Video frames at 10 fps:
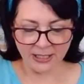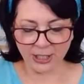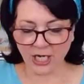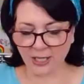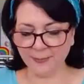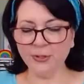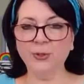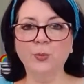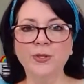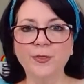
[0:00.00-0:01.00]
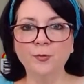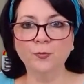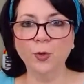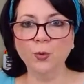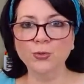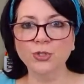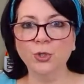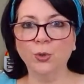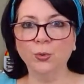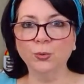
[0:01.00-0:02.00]
copper with rose
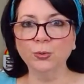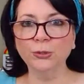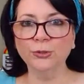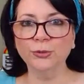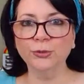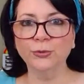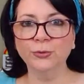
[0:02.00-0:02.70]
gold.